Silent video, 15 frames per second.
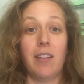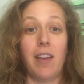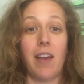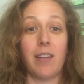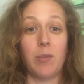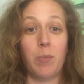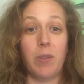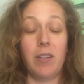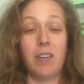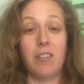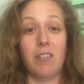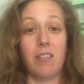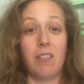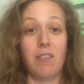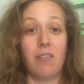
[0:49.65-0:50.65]

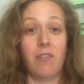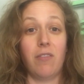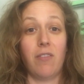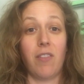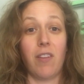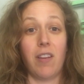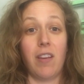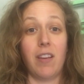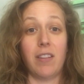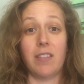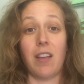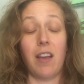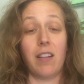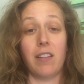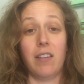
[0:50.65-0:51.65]
explanation of
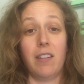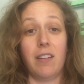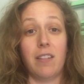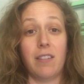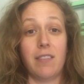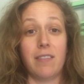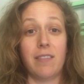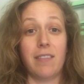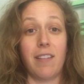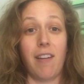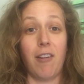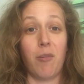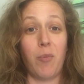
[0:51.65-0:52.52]
exactly how to